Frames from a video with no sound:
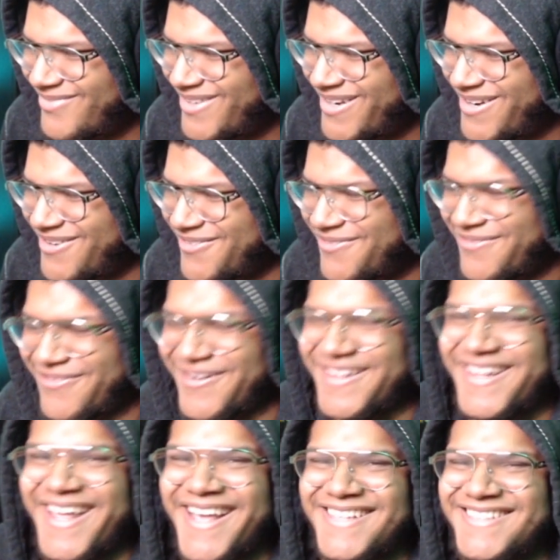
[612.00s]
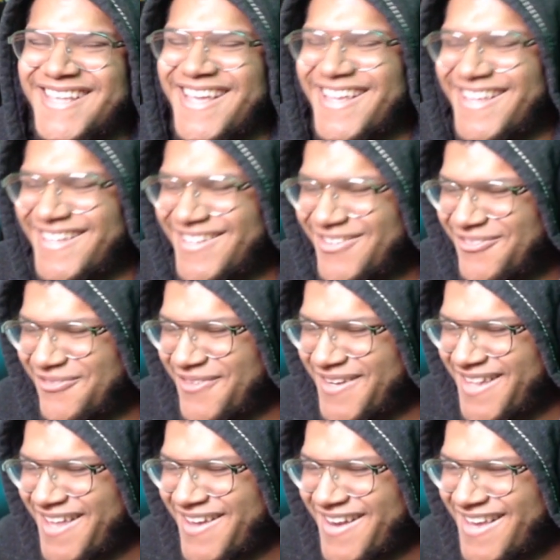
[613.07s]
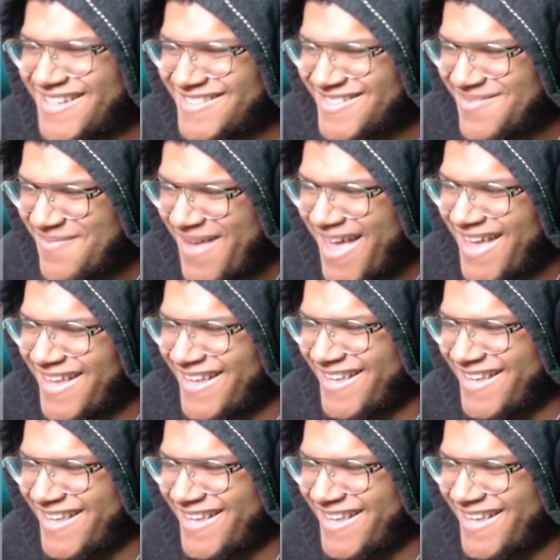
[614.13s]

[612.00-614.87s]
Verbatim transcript: her freaked ass, ass her freaked out ass is back.